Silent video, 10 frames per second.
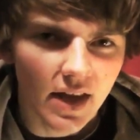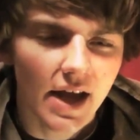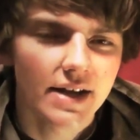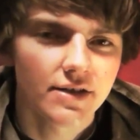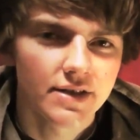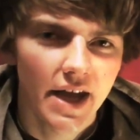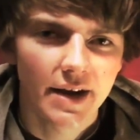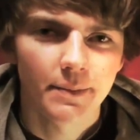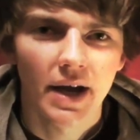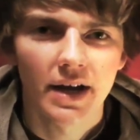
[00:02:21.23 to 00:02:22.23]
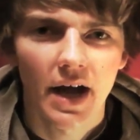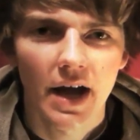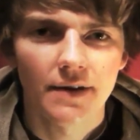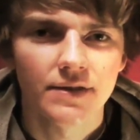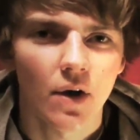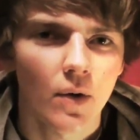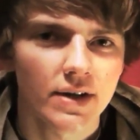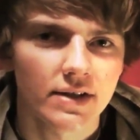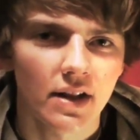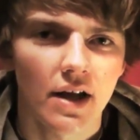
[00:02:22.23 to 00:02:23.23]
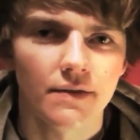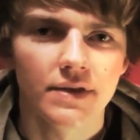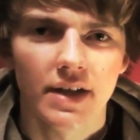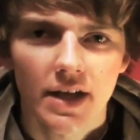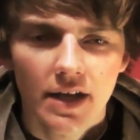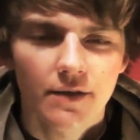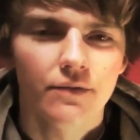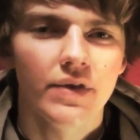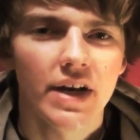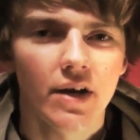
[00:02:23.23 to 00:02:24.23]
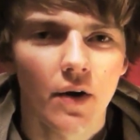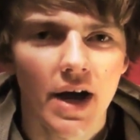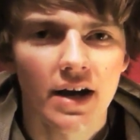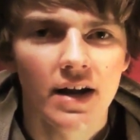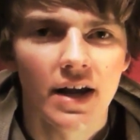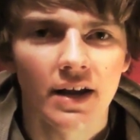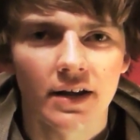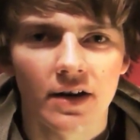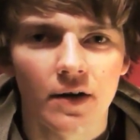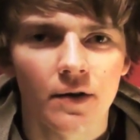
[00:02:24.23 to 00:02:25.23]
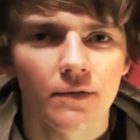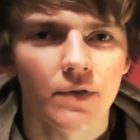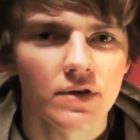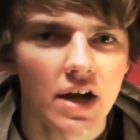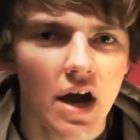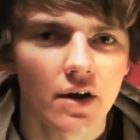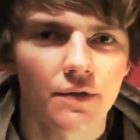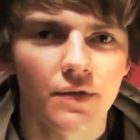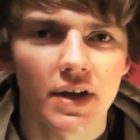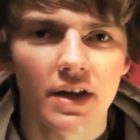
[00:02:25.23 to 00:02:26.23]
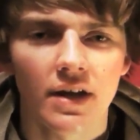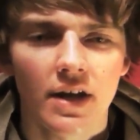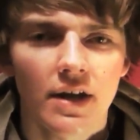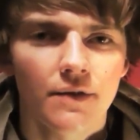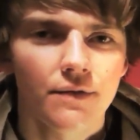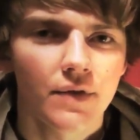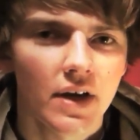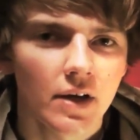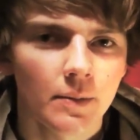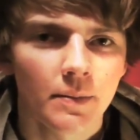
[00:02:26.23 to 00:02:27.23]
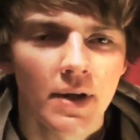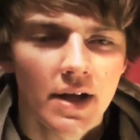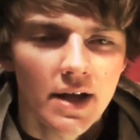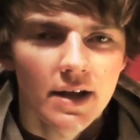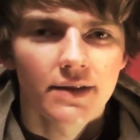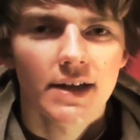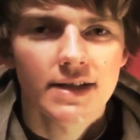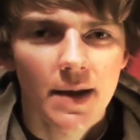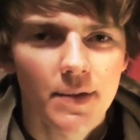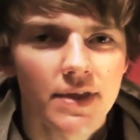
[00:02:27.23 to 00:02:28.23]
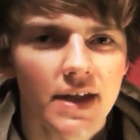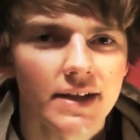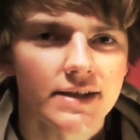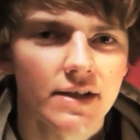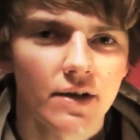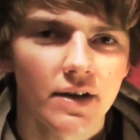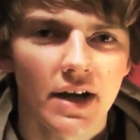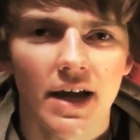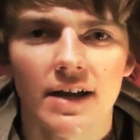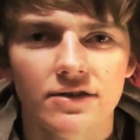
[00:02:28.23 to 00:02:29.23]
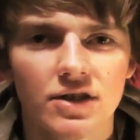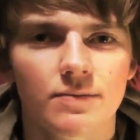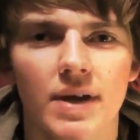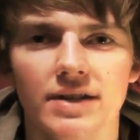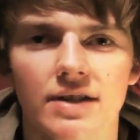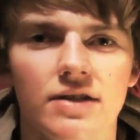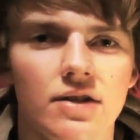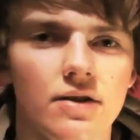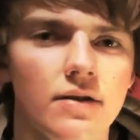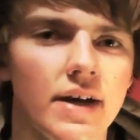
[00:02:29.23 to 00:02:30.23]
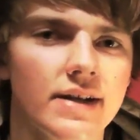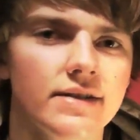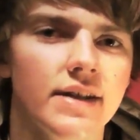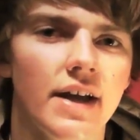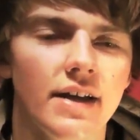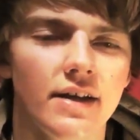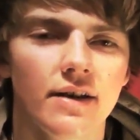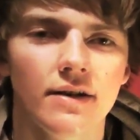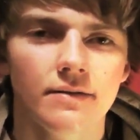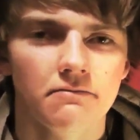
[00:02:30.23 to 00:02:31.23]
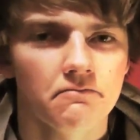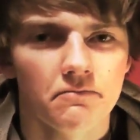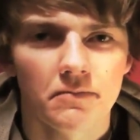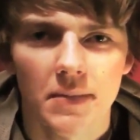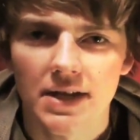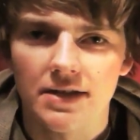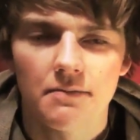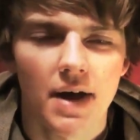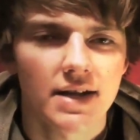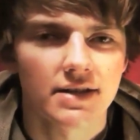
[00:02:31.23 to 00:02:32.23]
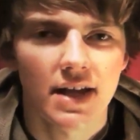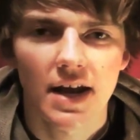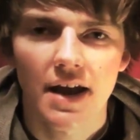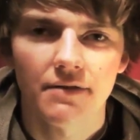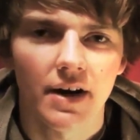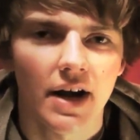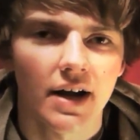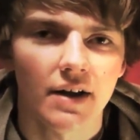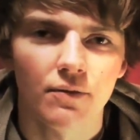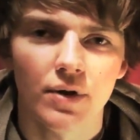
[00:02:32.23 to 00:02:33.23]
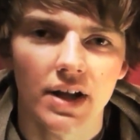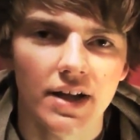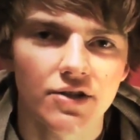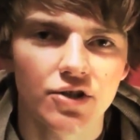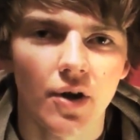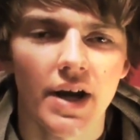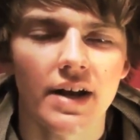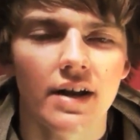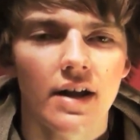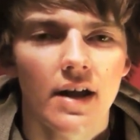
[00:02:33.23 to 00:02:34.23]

entertained by knives, always loved video editing, photography, film, that type of thing. So again, just mix the two, and it's the best thing ever. I really enjoy it.